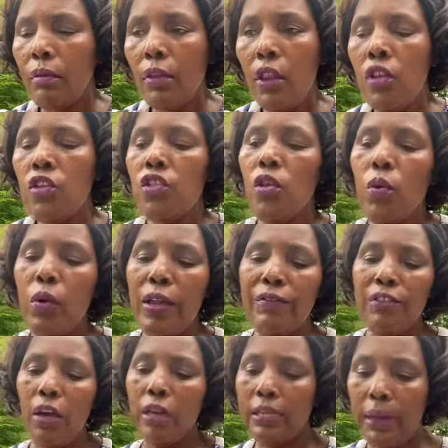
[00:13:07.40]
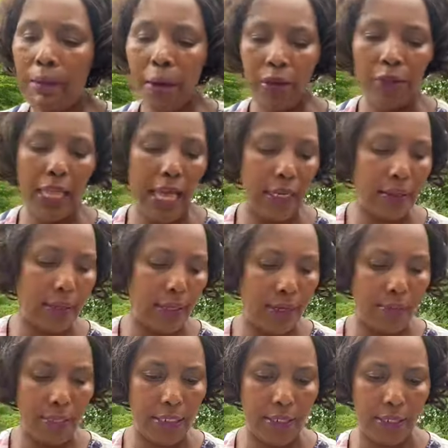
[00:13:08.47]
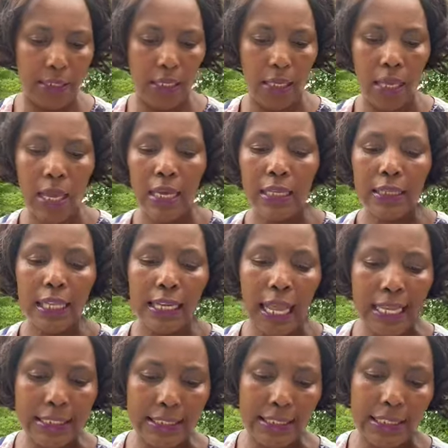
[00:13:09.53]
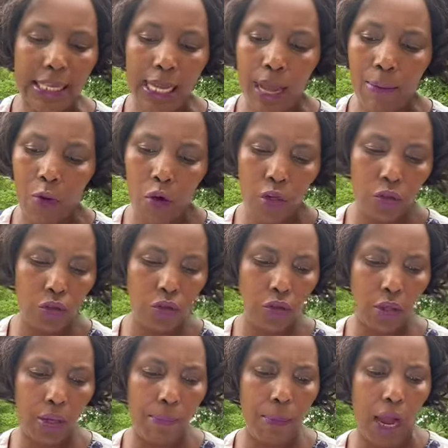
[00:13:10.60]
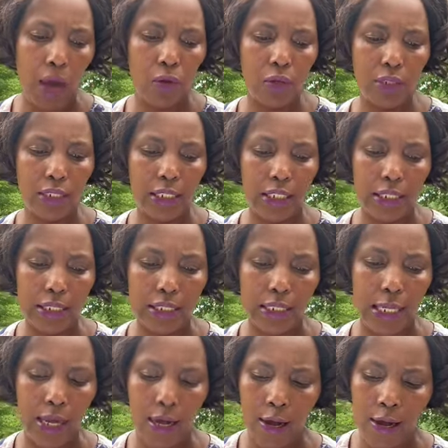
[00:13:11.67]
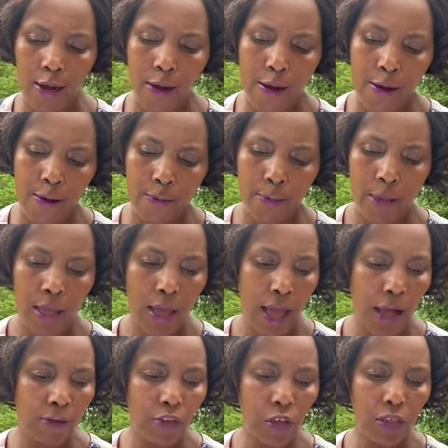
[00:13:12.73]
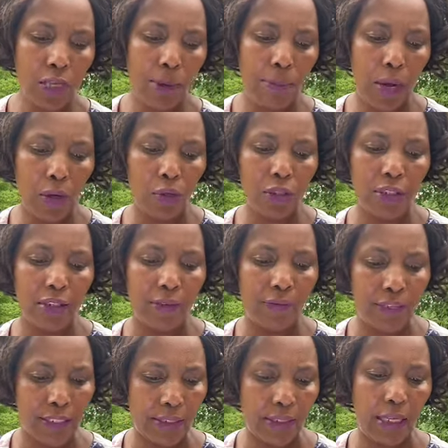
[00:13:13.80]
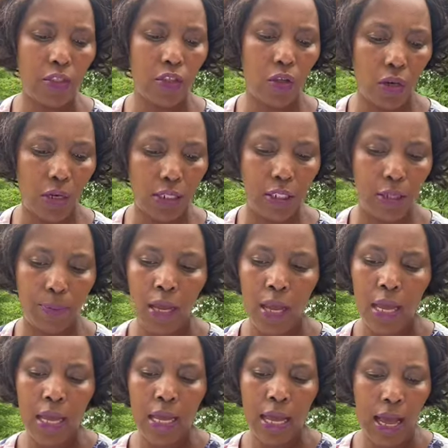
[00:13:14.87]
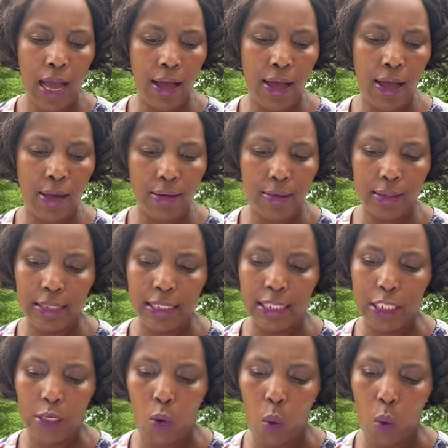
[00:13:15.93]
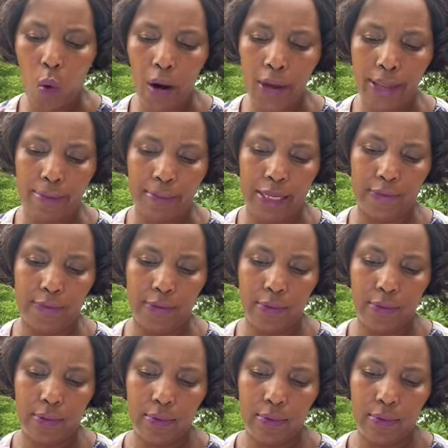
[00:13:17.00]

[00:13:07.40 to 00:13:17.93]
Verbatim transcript: so we've talked about that let me see the next thing i'm going to talk about is um, i've talked about the visa scholarship uh, the requirements